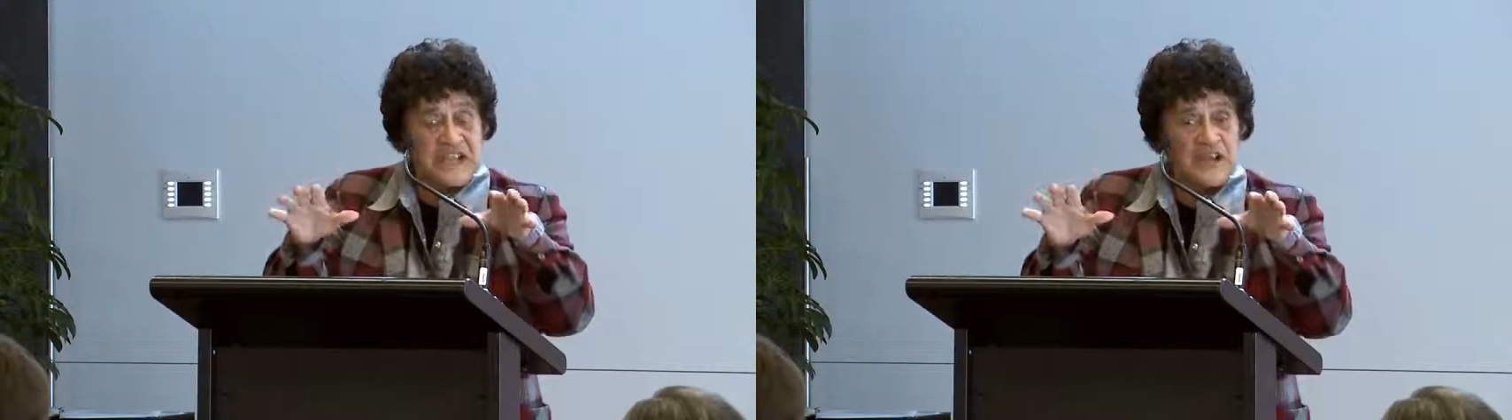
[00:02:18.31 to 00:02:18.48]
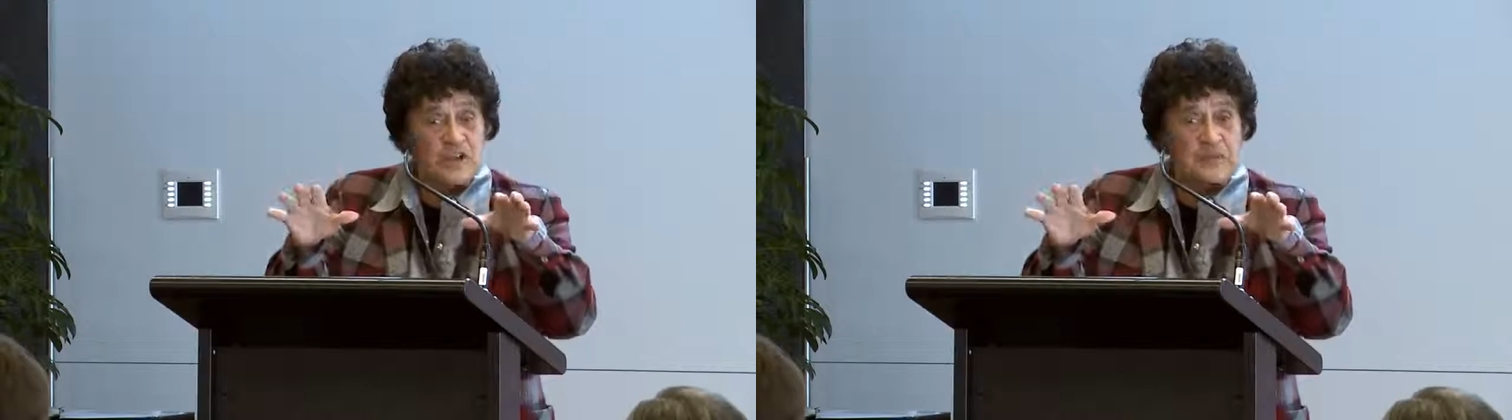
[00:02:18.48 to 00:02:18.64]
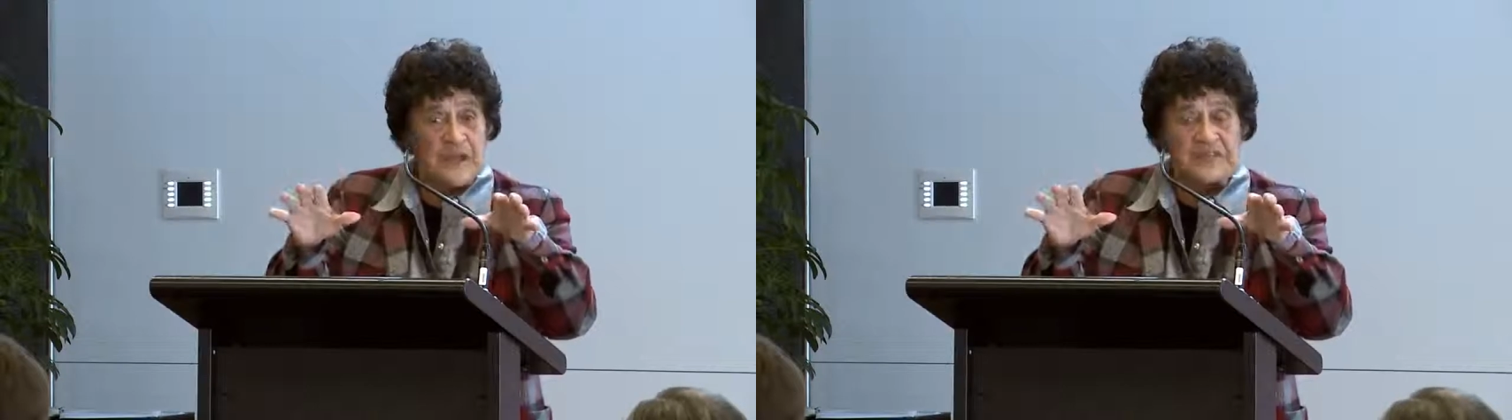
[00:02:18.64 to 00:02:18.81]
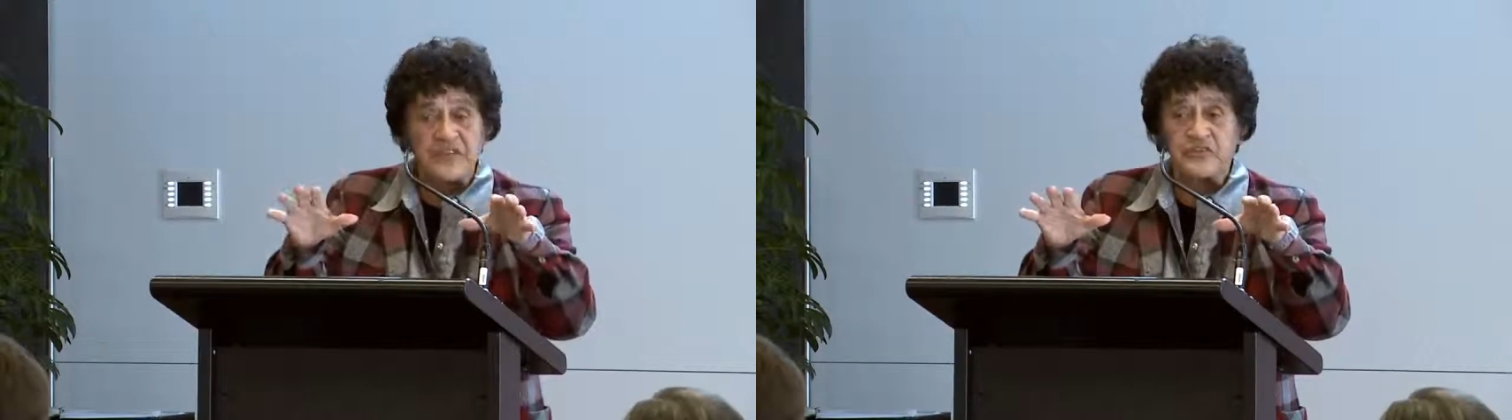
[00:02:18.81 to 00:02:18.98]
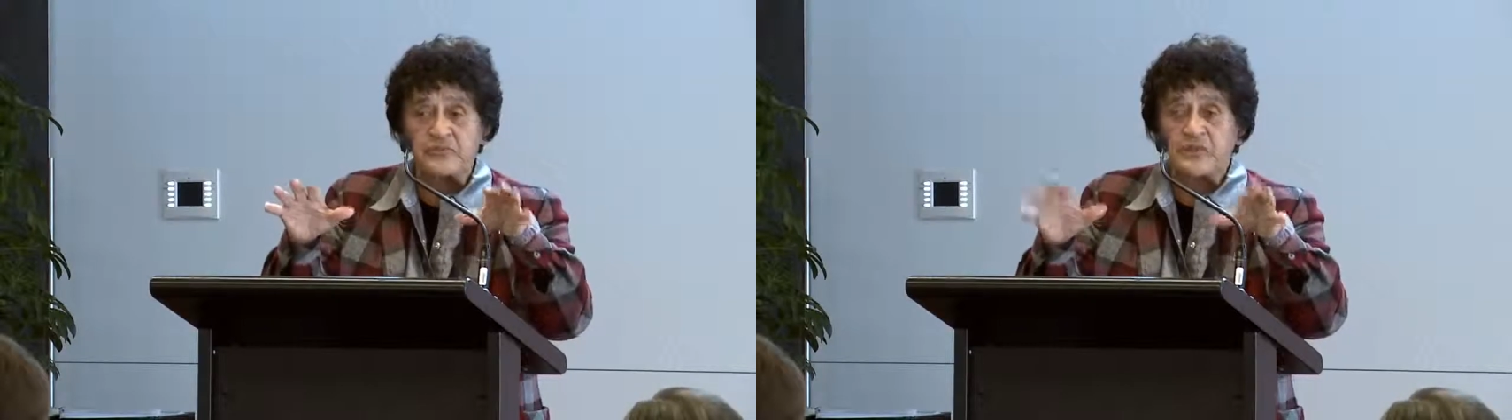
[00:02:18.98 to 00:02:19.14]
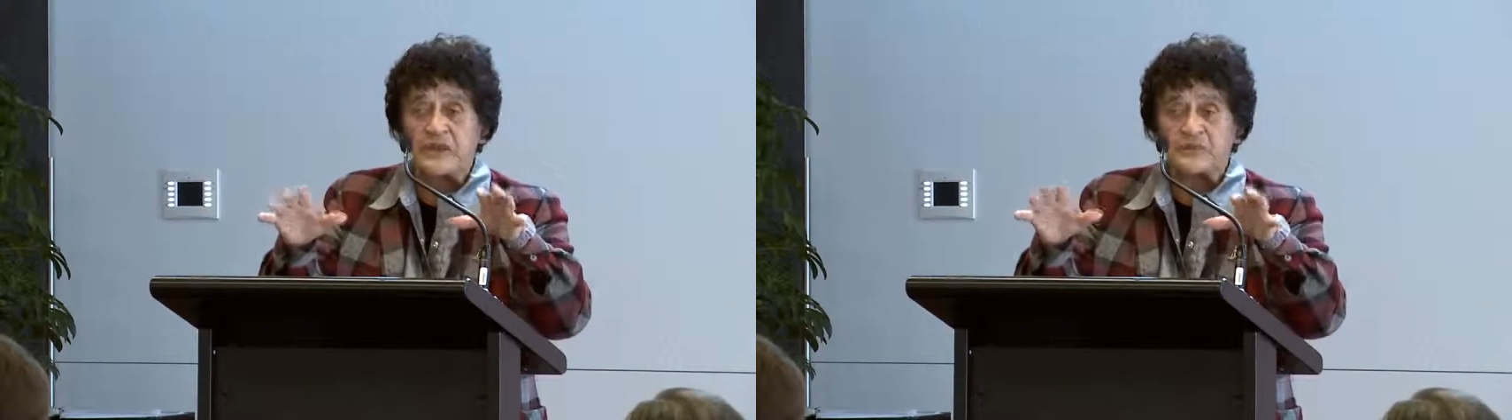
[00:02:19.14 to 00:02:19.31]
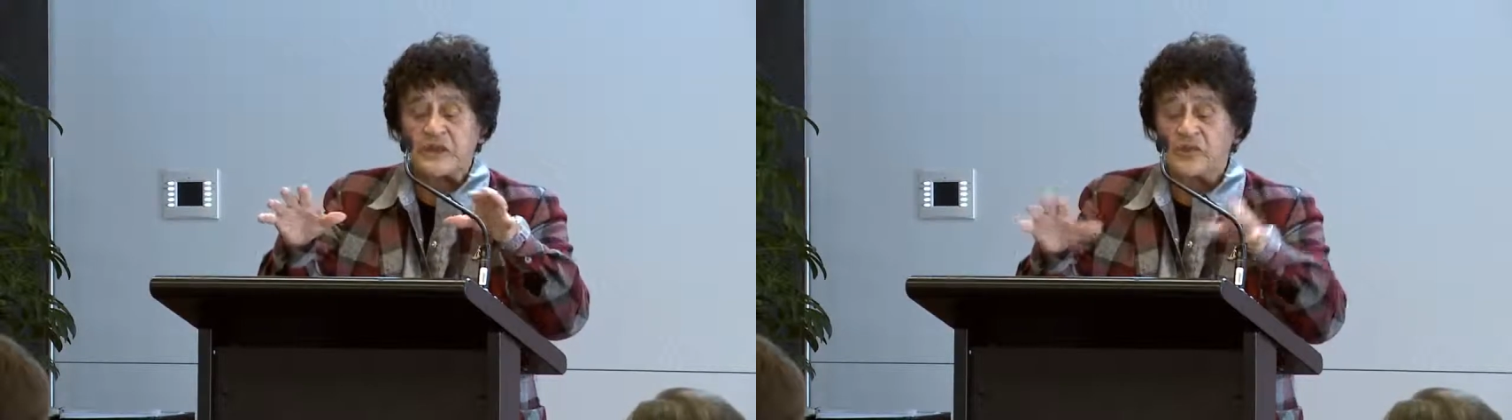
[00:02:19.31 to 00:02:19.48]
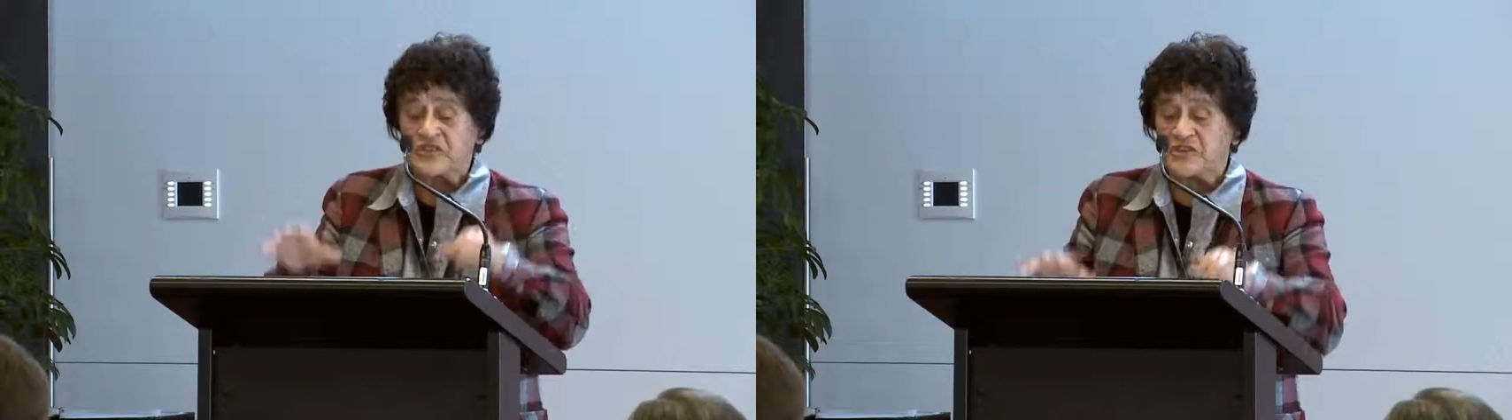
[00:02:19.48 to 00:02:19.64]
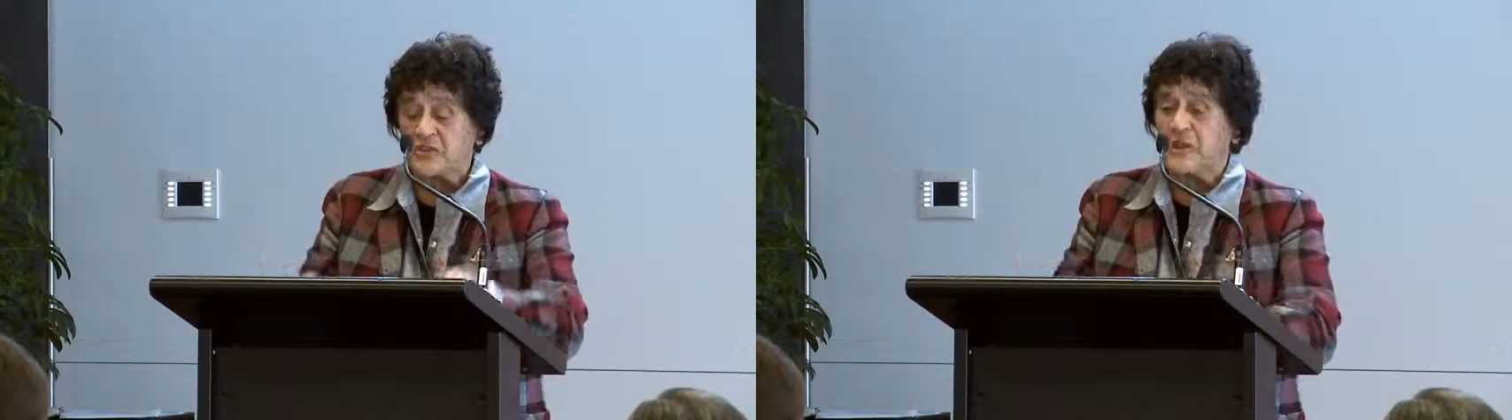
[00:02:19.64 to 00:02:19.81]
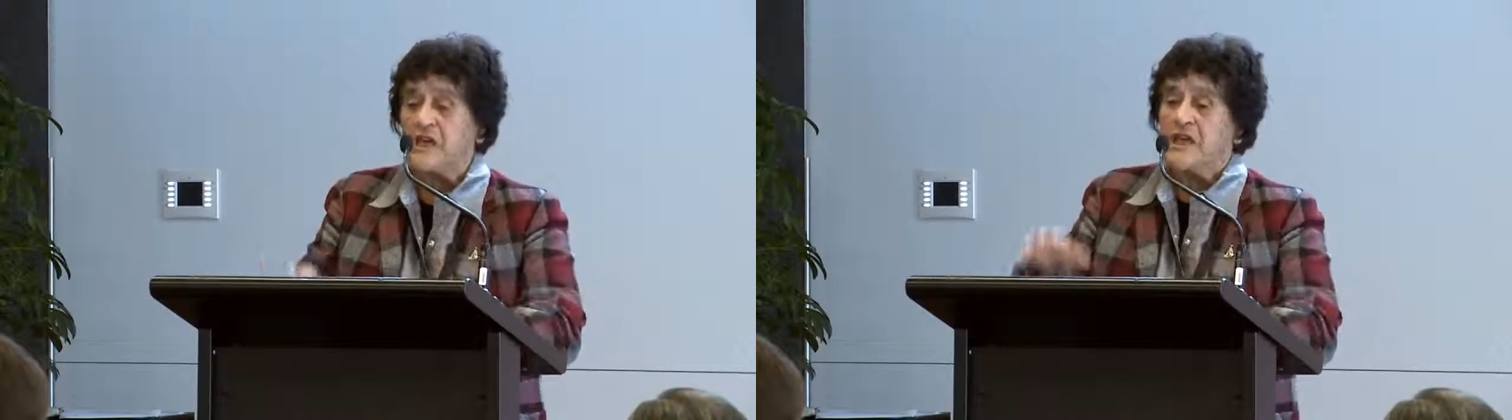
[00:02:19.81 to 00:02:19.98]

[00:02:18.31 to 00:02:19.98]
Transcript: tell you about this, because it's a,